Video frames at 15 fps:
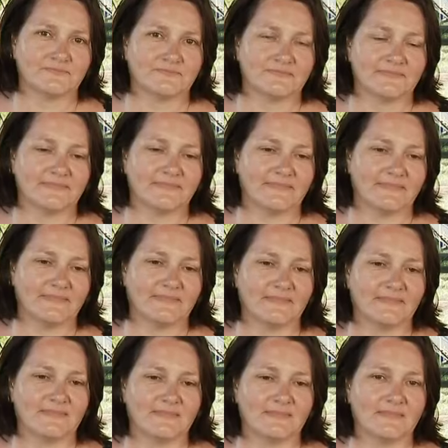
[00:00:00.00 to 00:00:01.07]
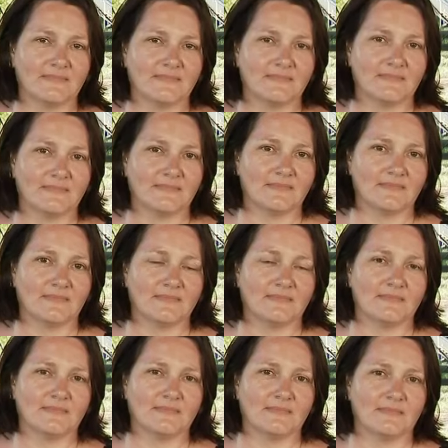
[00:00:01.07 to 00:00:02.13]

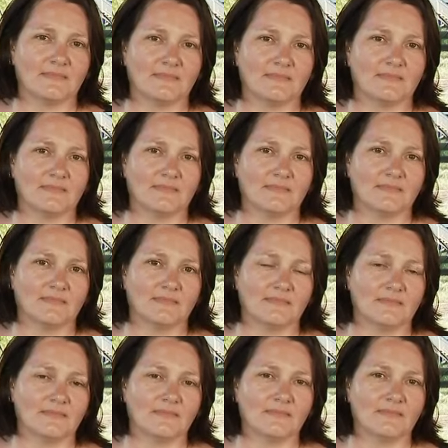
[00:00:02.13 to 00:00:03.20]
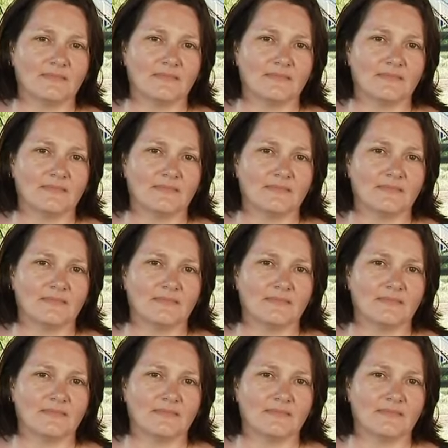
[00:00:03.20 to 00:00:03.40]
This person isn't speaking.